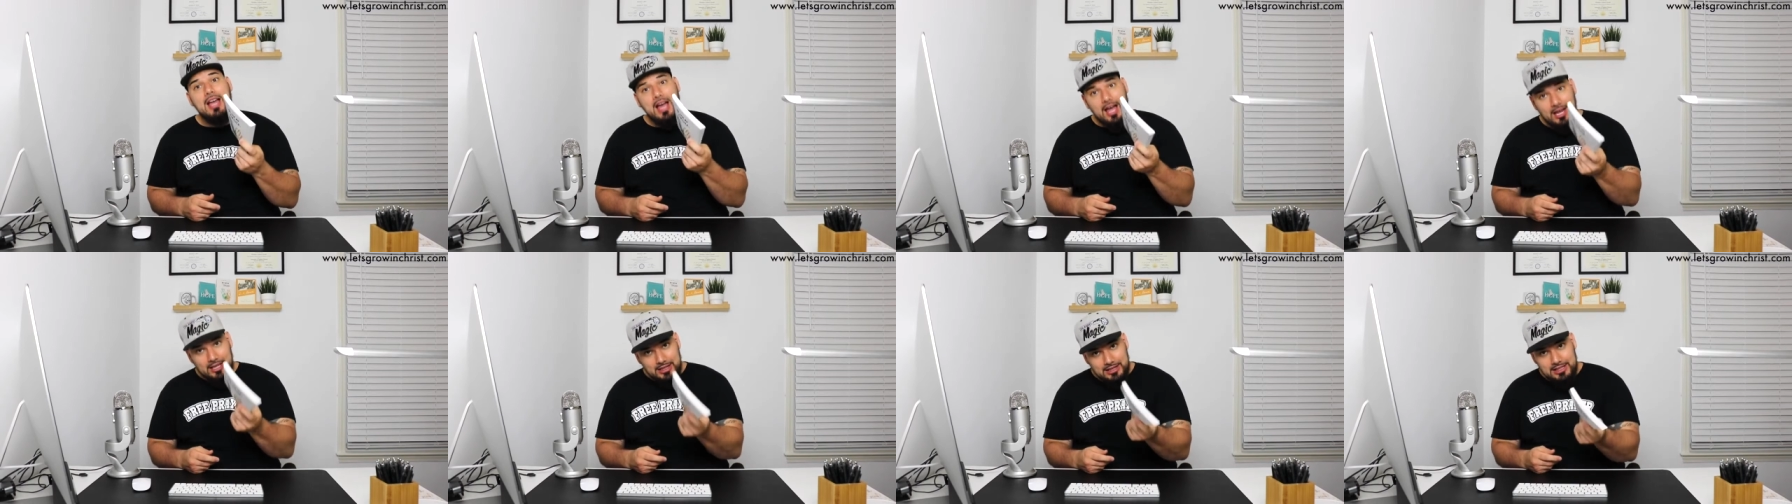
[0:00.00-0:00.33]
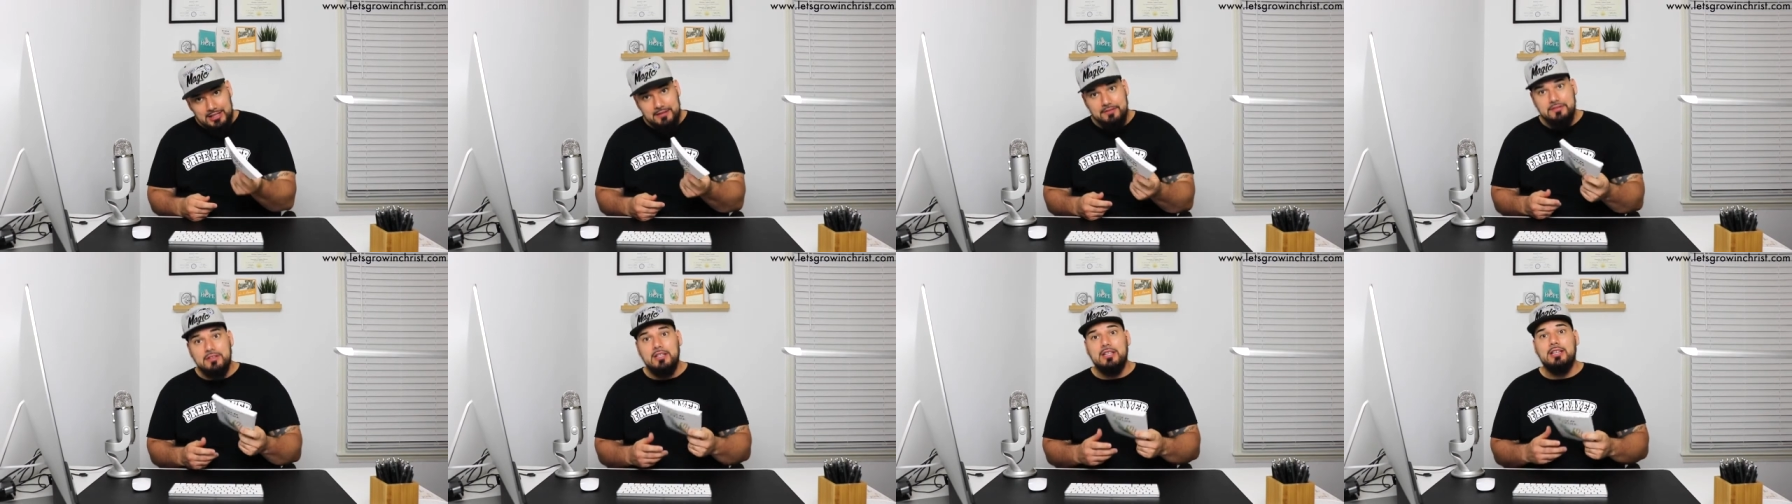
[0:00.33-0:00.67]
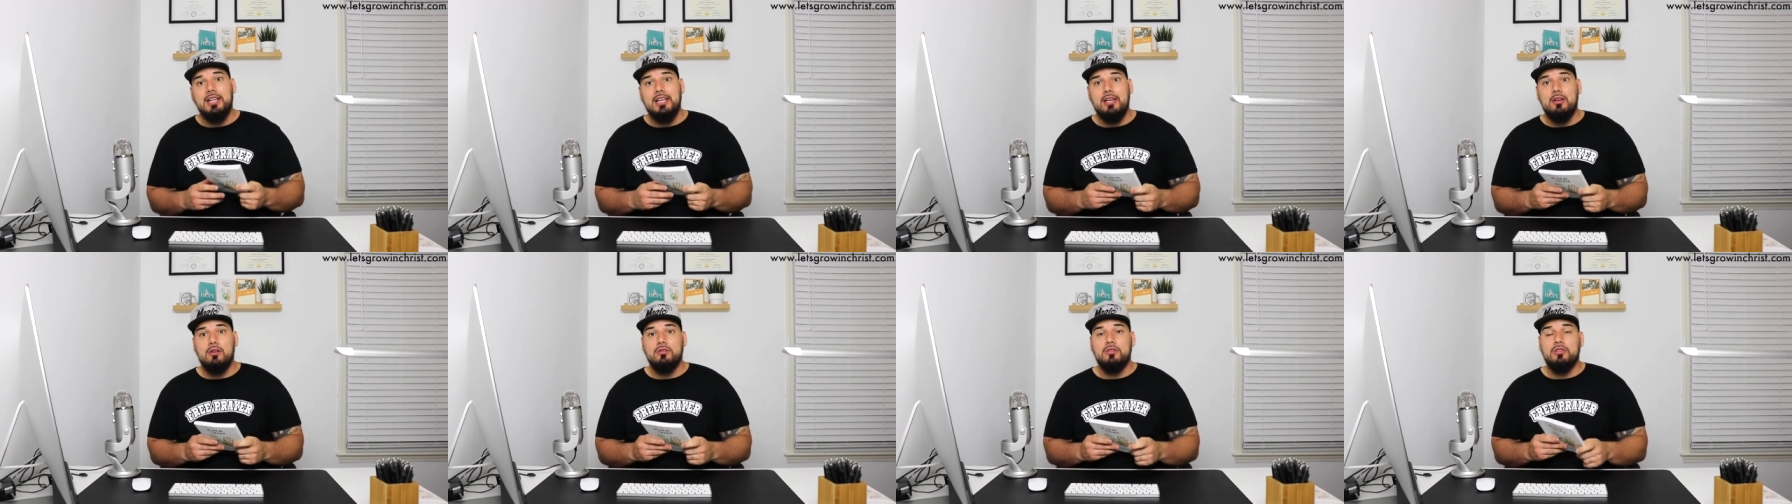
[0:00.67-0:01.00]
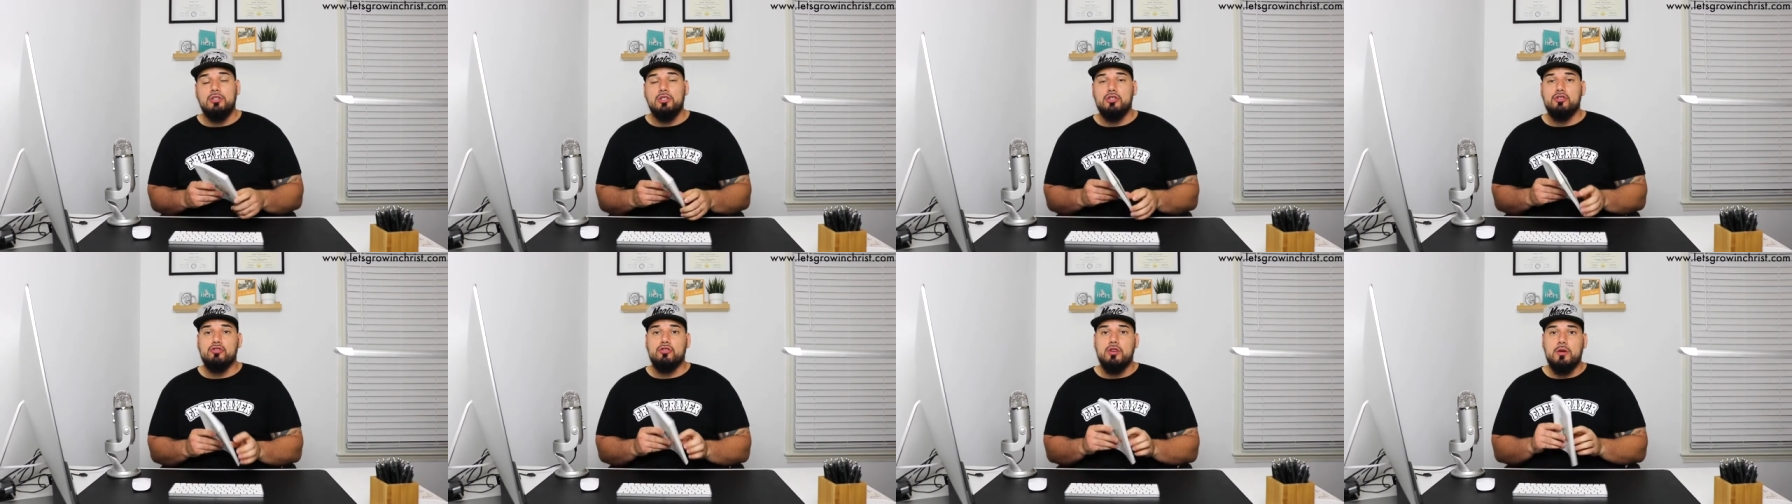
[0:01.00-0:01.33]
I'll leave the link on
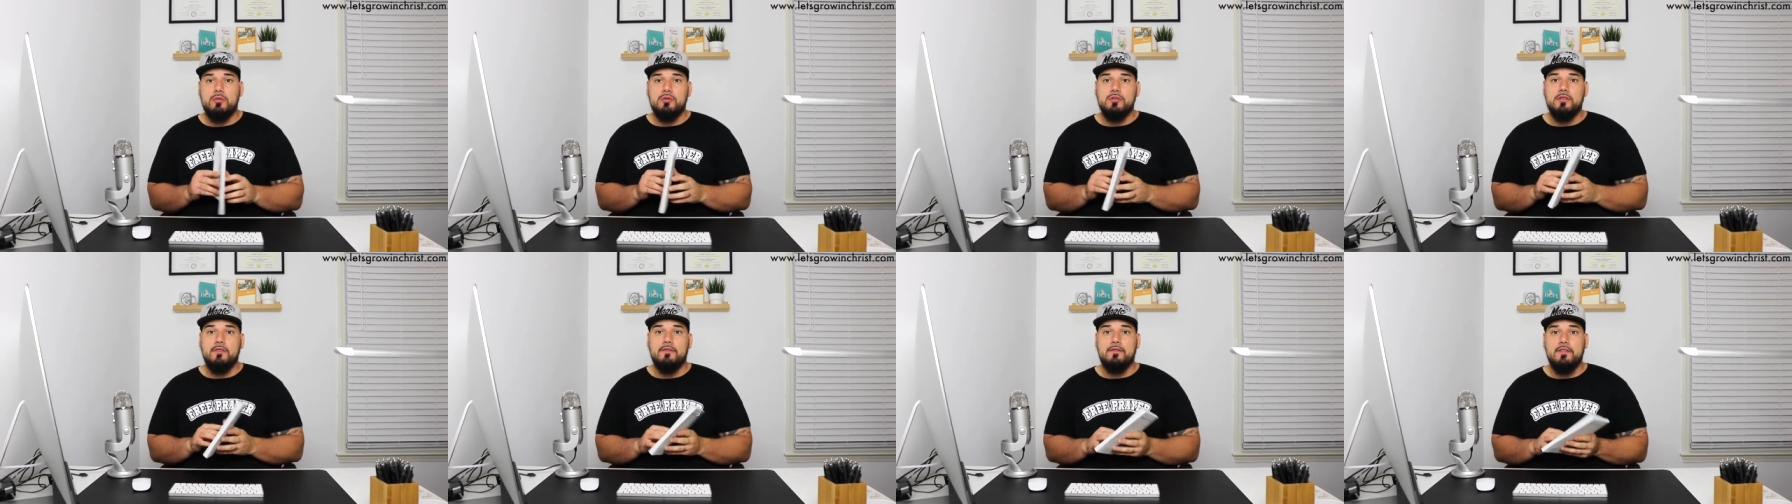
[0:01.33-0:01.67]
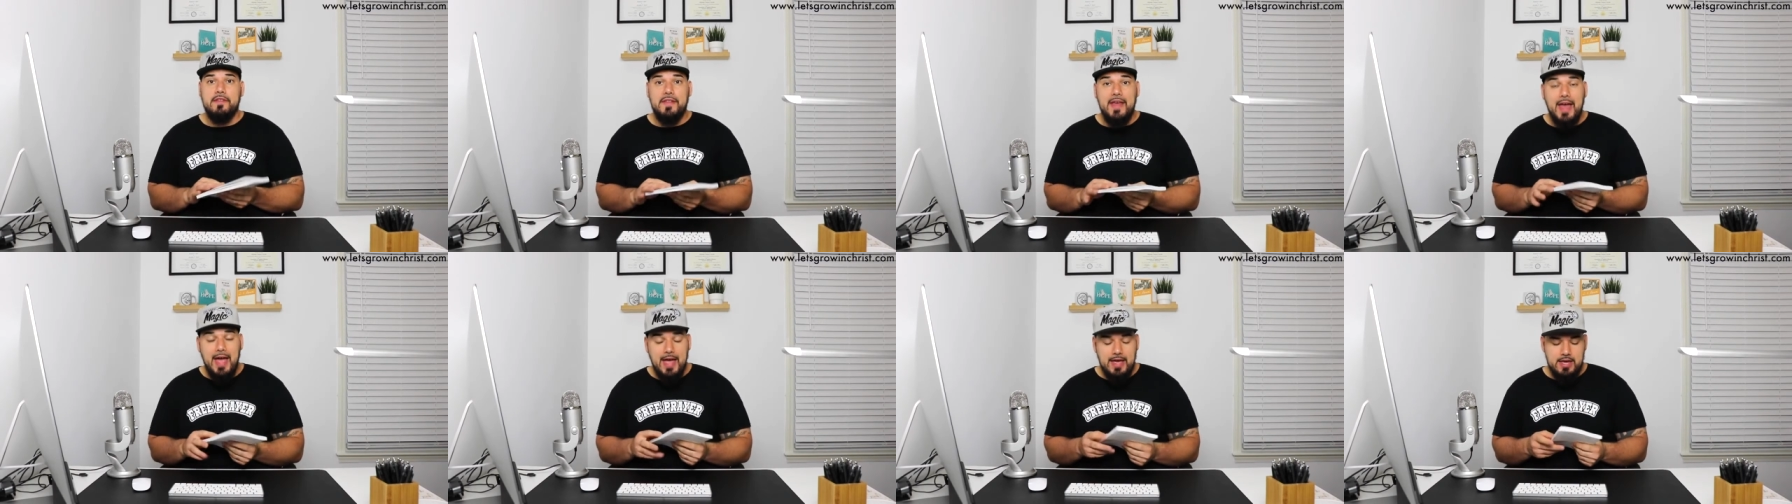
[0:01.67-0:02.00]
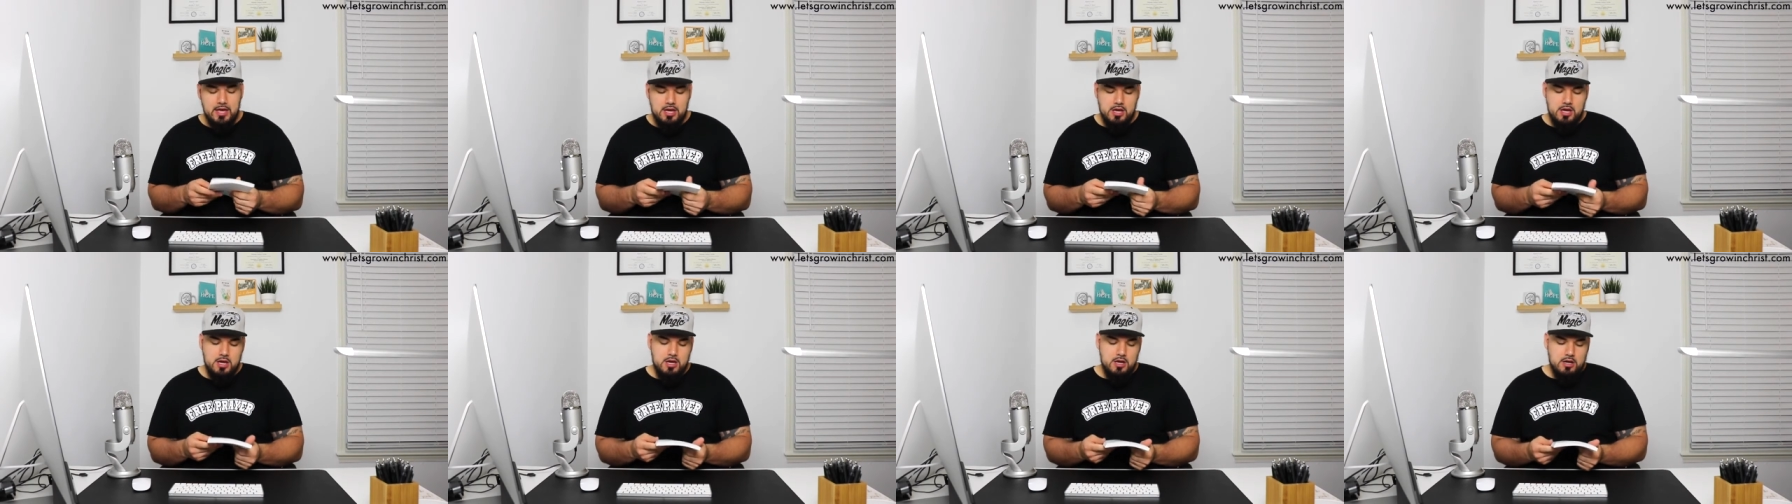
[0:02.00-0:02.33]
the description for that.